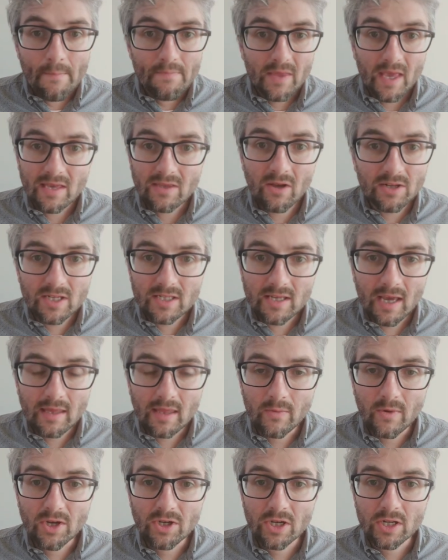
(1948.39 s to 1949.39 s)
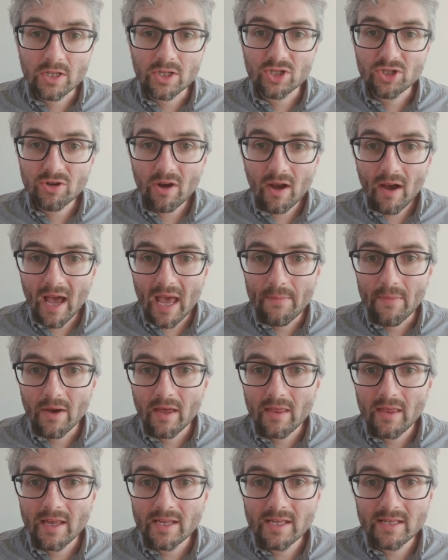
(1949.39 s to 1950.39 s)
That's not to say that we shouldn't try,
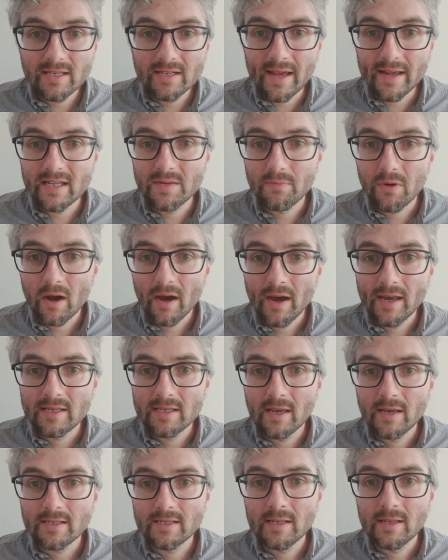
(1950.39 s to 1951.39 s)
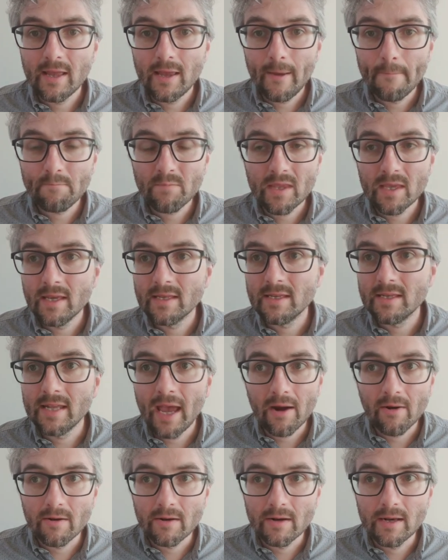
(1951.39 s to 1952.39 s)
but this is an enterprise that is
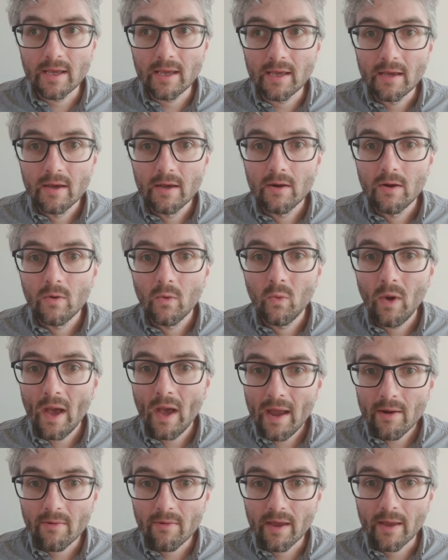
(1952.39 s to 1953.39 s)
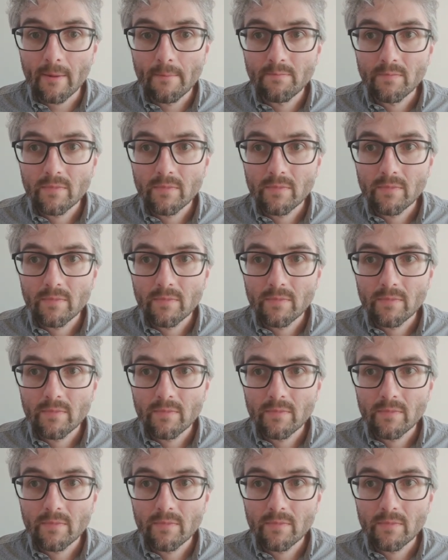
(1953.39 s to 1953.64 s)
inherently wearing.